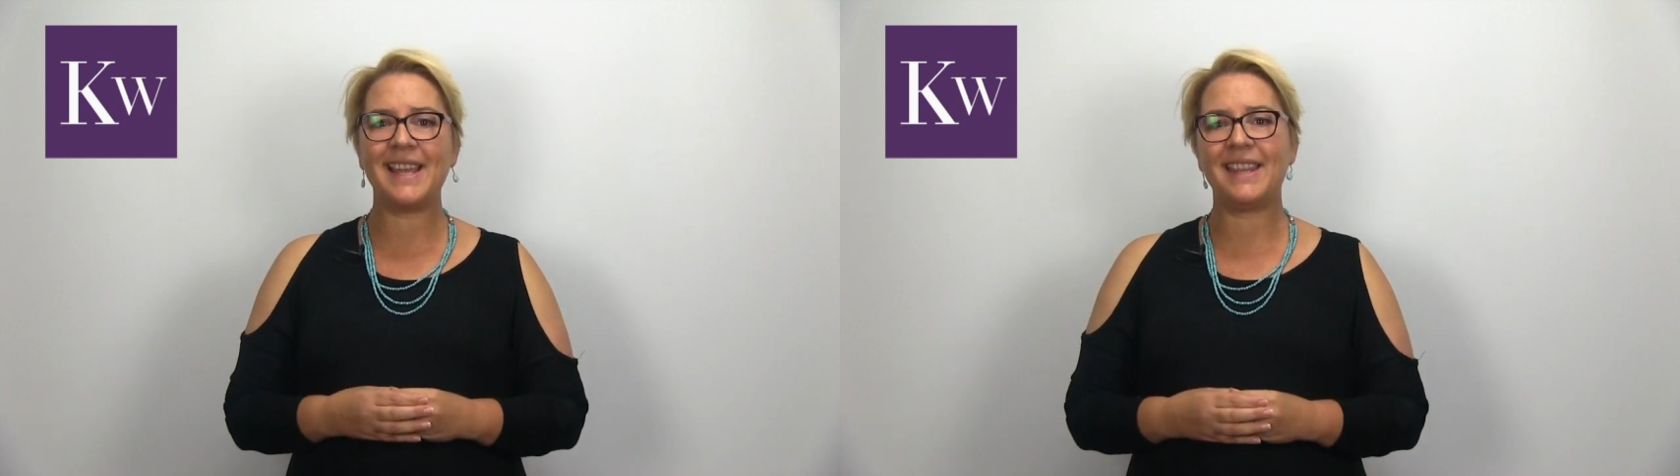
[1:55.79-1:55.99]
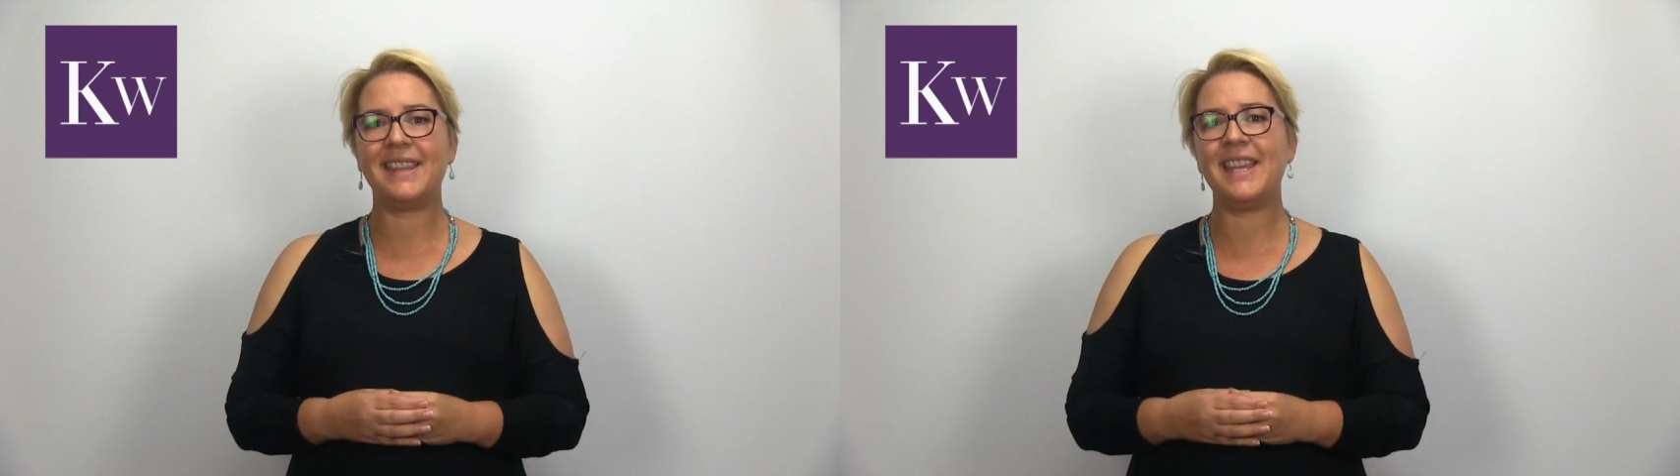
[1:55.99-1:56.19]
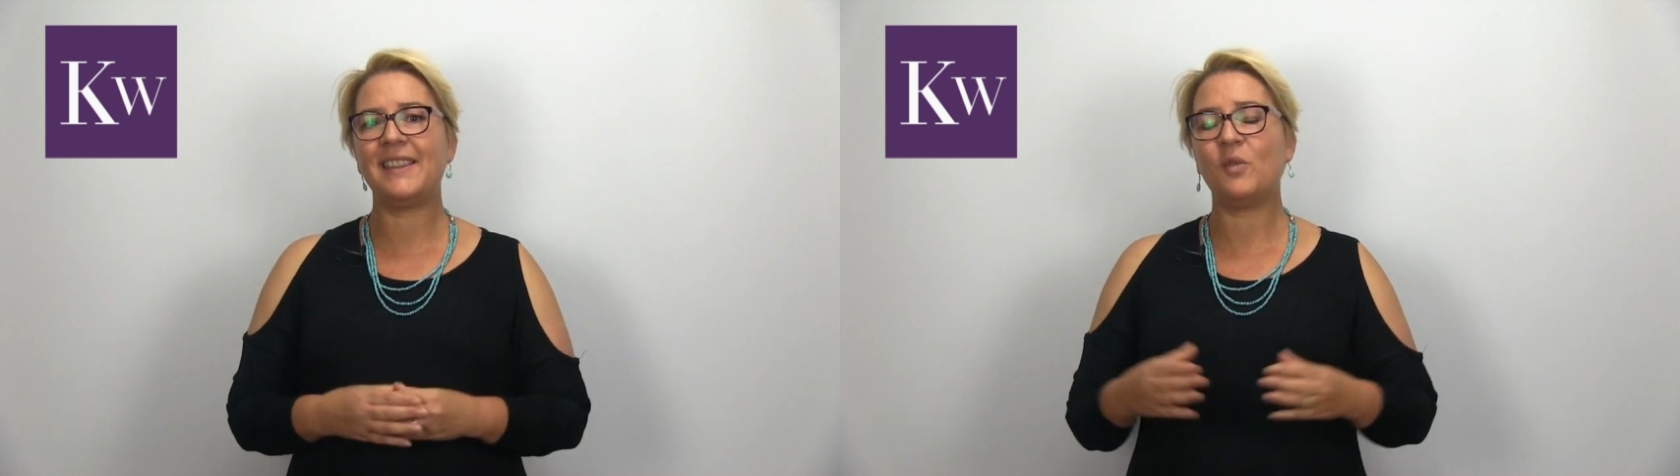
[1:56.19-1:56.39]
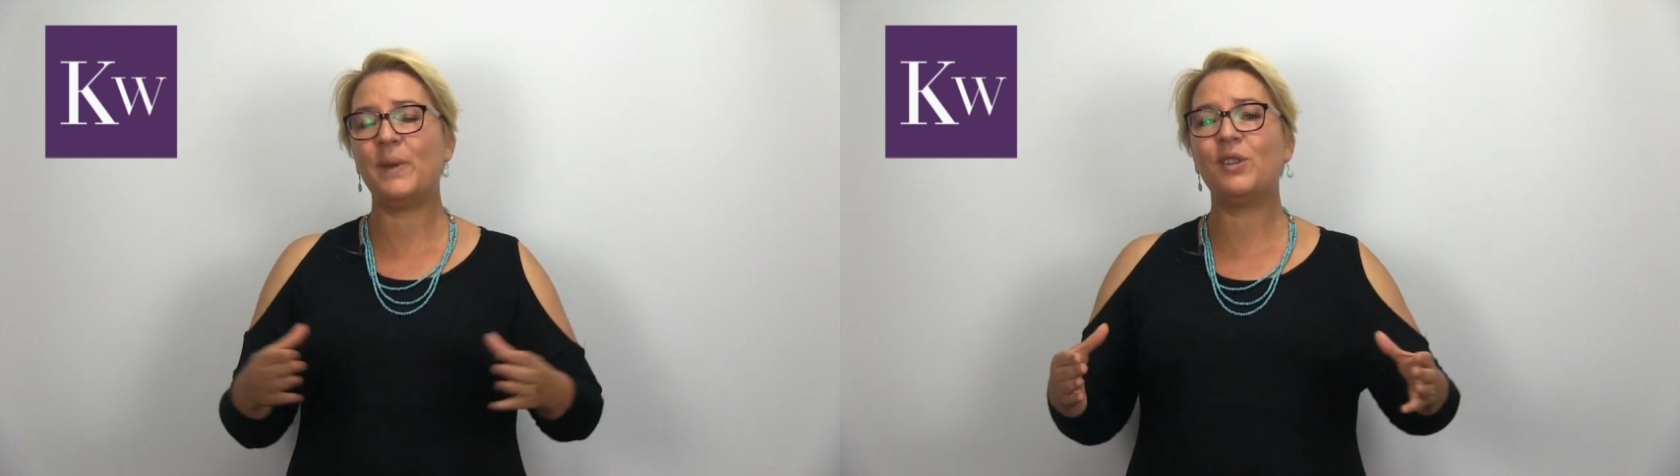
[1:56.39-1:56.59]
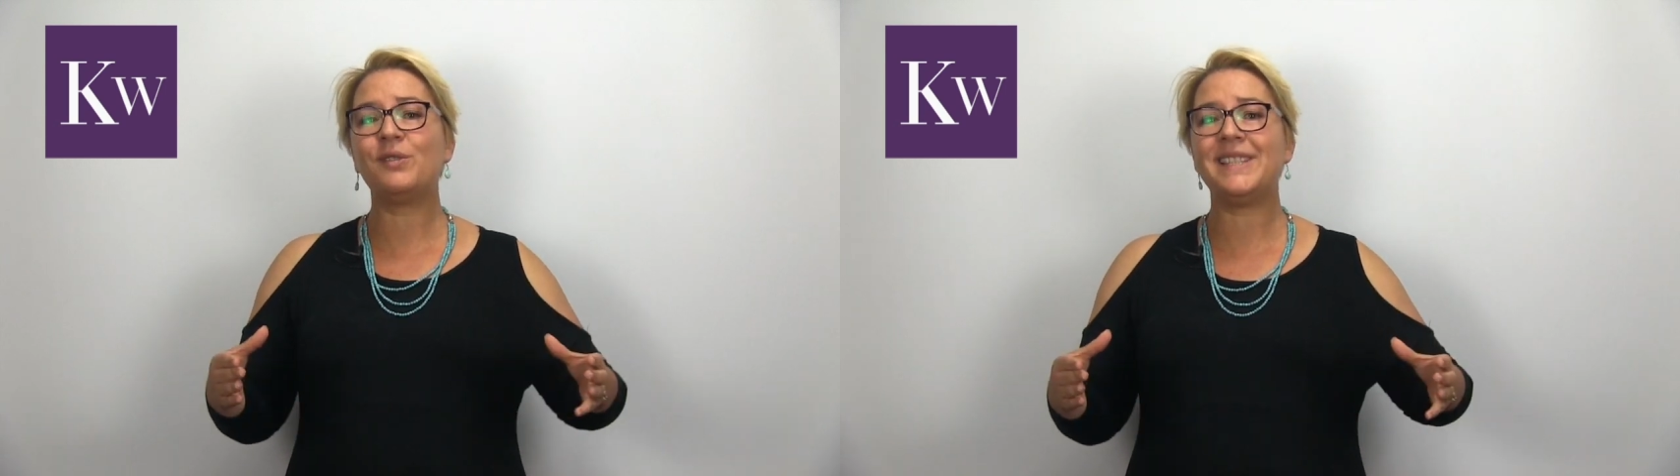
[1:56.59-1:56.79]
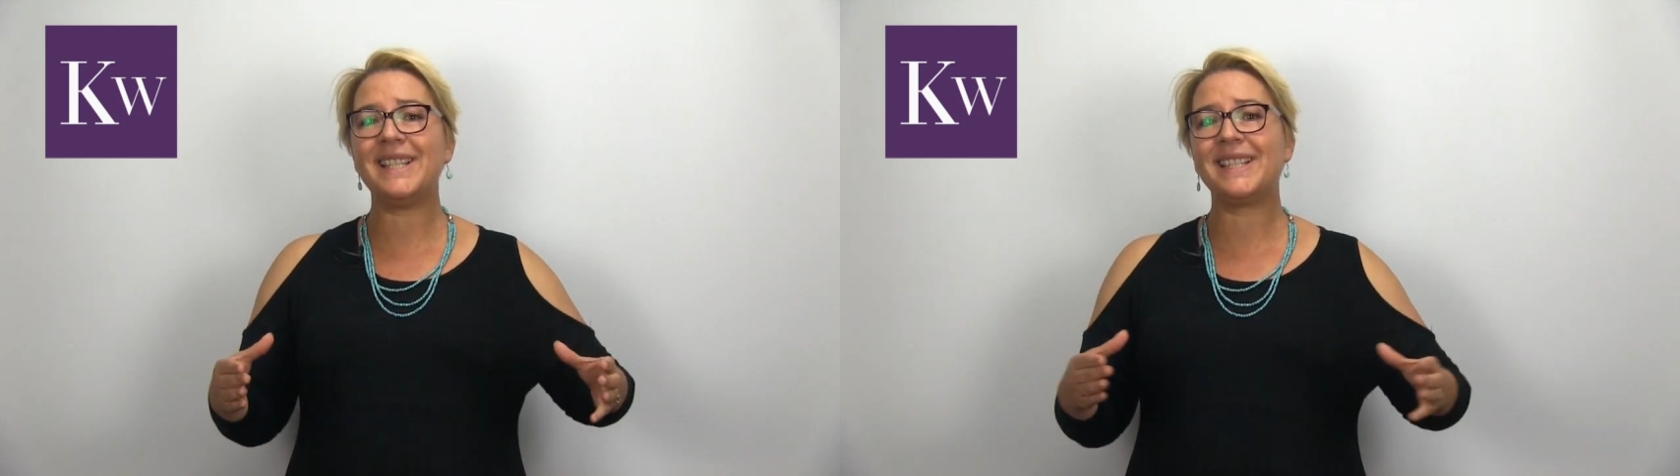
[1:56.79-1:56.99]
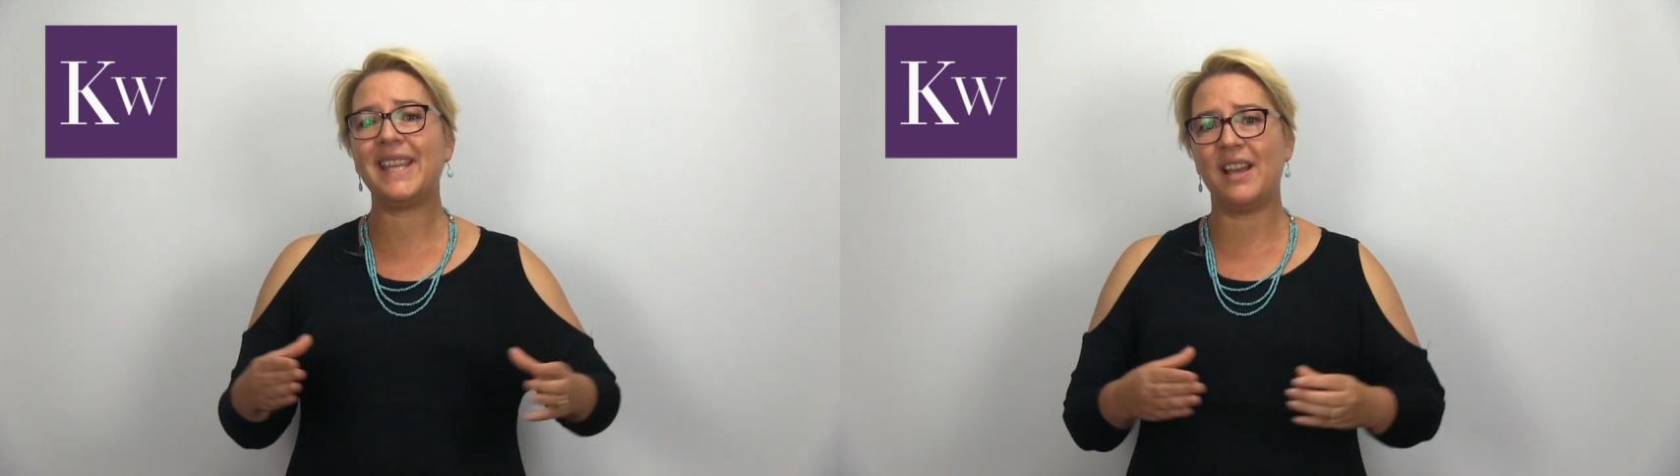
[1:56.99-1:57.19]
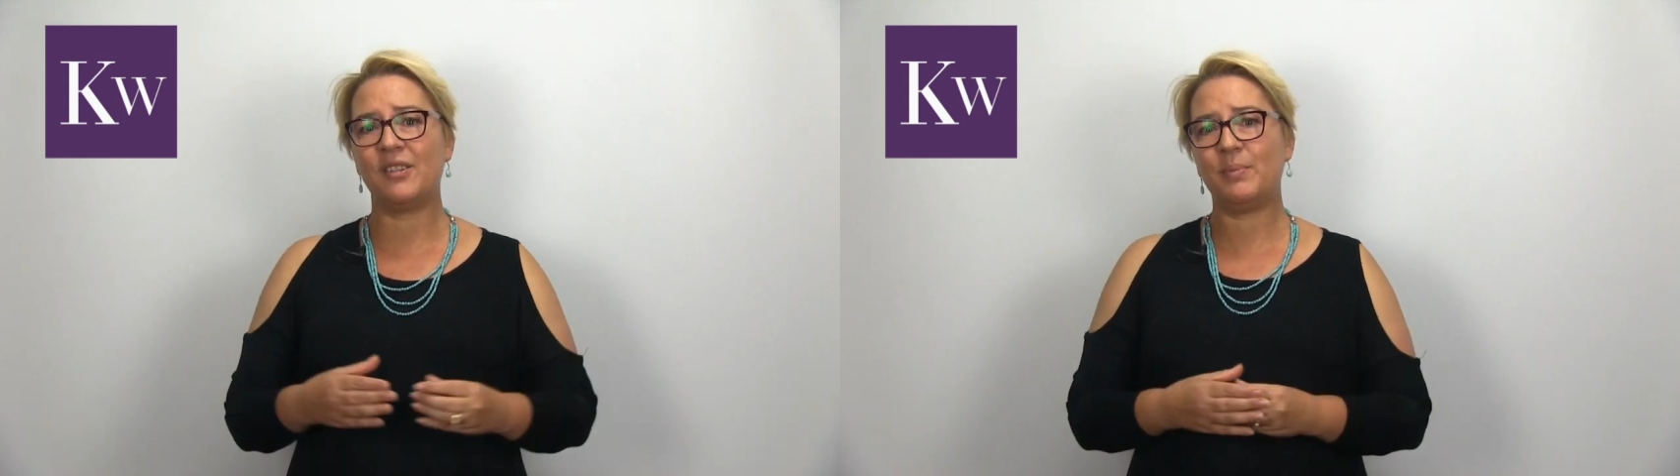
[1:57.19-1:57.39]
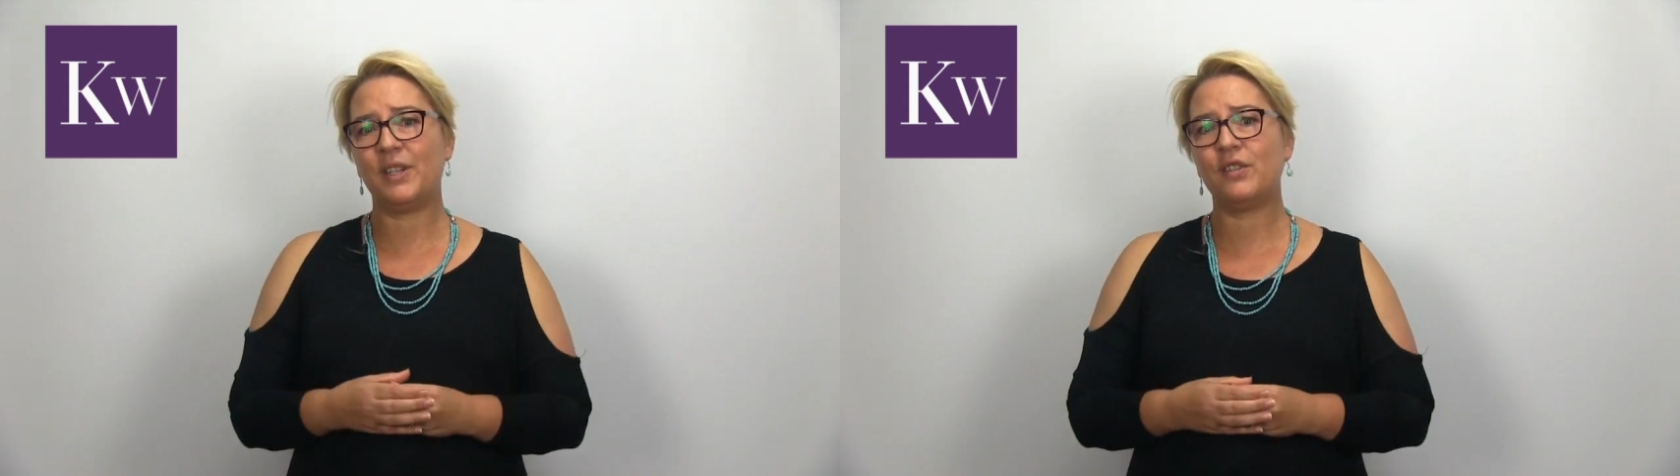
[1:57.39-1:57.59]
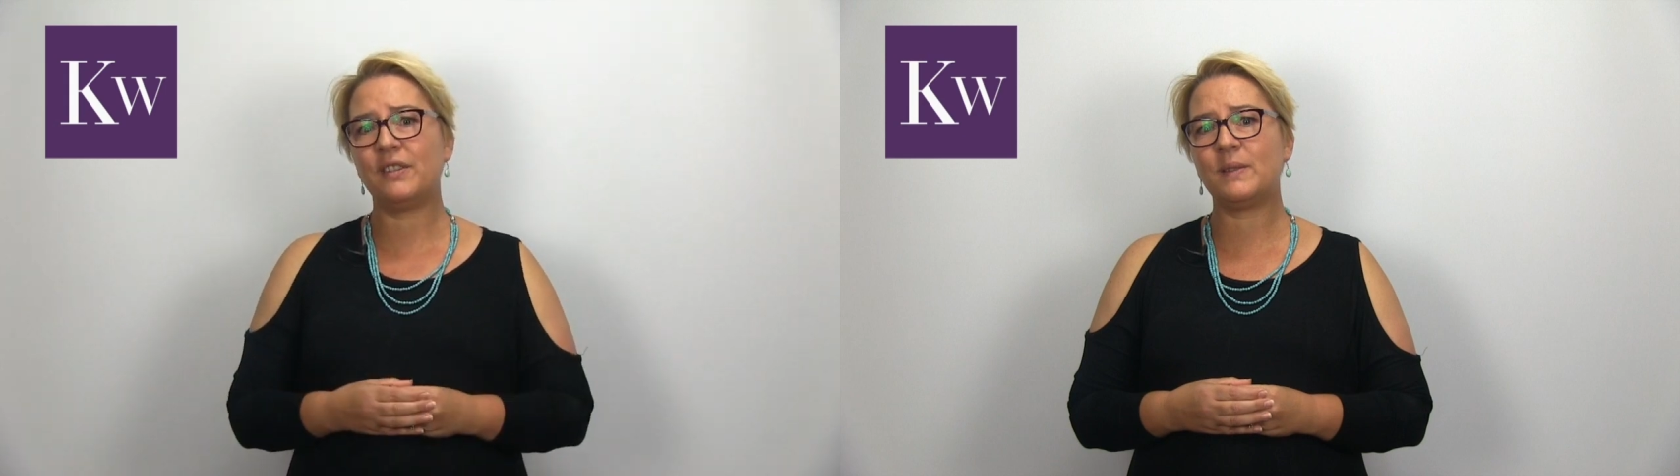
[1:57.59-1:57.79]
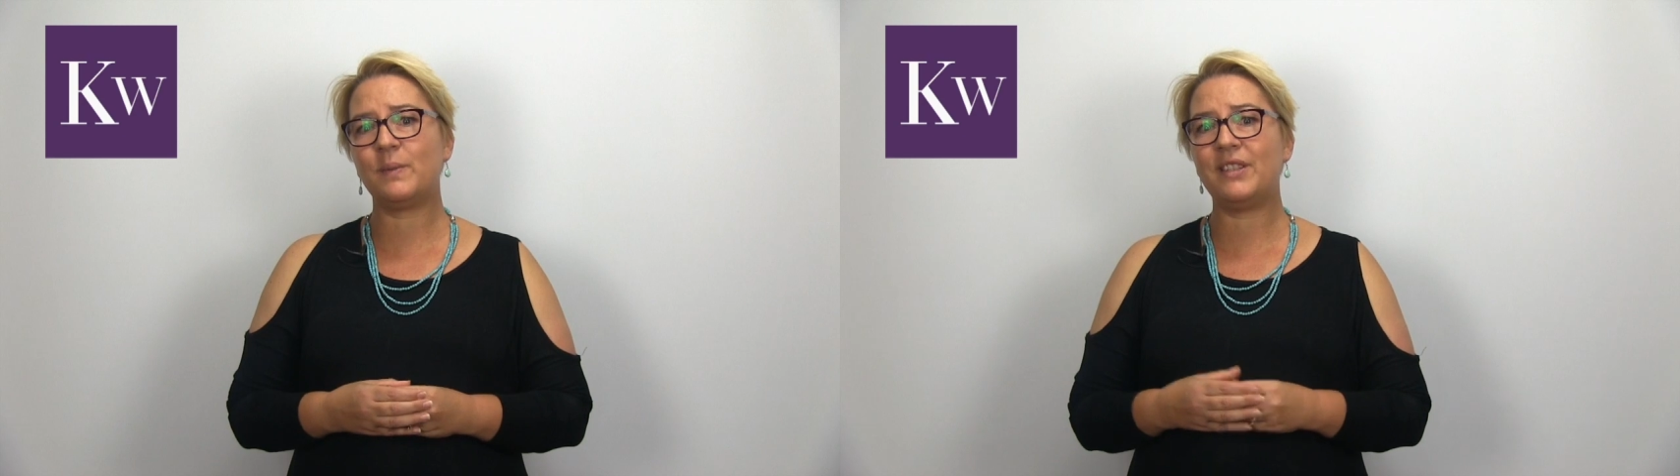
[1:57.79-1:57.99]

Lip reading: that thing that we all discount because